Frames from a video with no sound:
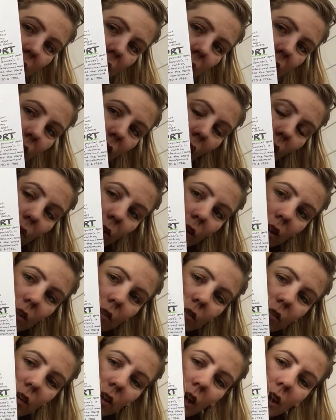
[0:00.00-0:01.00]
So it
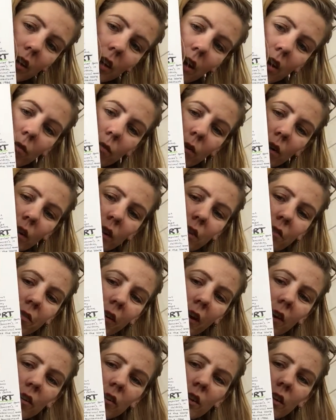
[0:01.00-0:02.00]
gives you an idea of what the
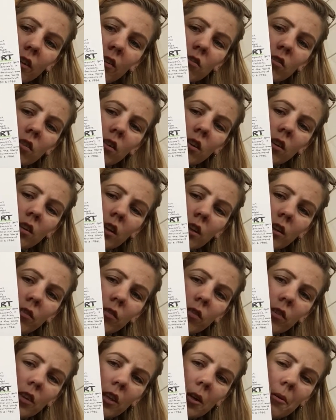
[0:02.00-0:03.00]
final thing should look like
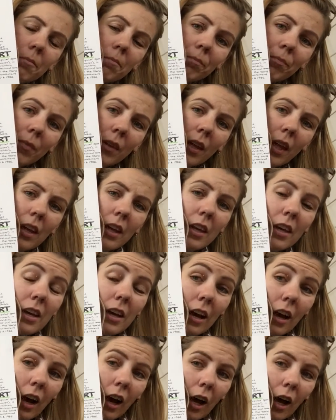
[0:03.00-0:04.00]
over there.
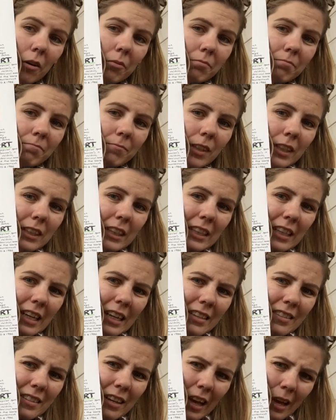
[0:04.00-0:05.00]
Because it
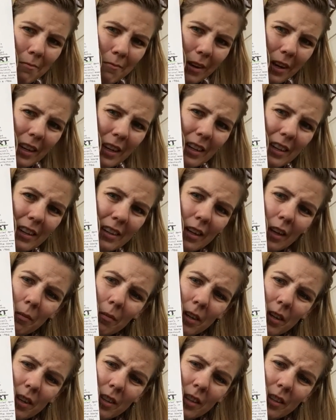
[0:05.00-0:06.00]
takes time, right? I
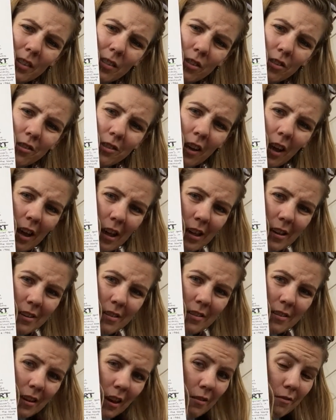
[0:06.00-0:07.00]
mean, it's just not
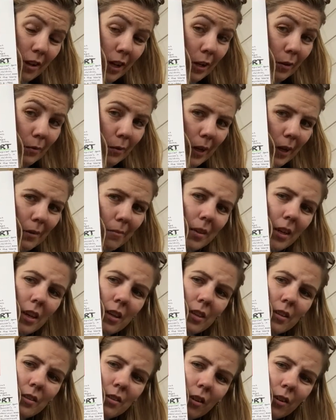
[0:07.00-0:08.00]
done right away.
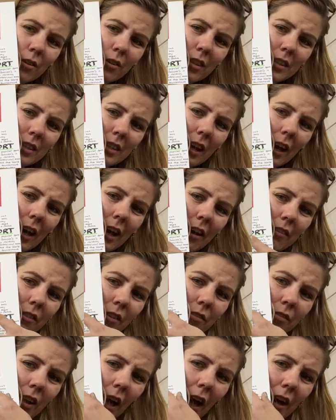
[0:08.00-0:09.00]
So you can see I have the
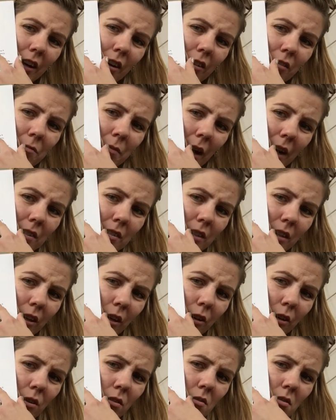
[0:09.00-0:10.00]
flag of
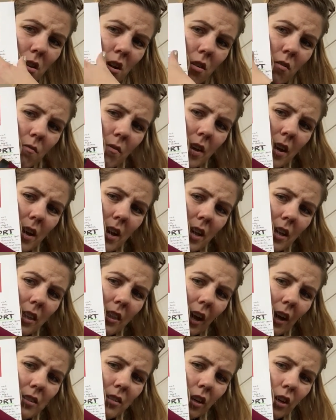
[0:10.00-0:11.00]
Mexico with,
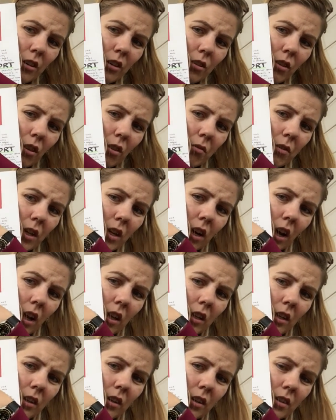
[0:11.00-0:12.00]
I tell you the three
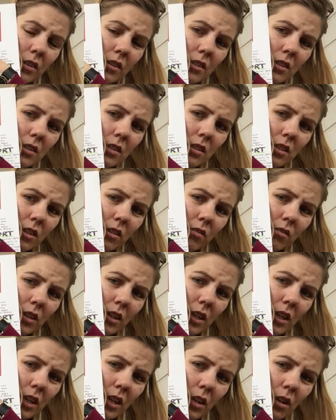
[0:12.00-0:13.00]
colors, the
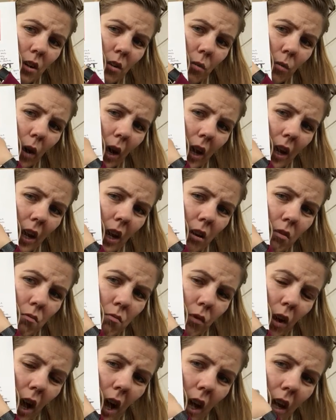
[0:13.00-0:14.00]
green, white, and
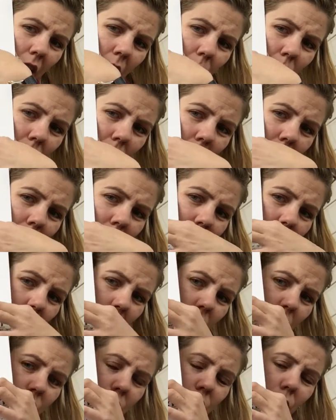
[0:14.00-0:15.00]
red, and what they
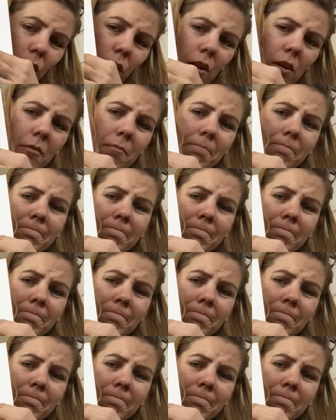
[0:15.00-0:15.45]
stand for.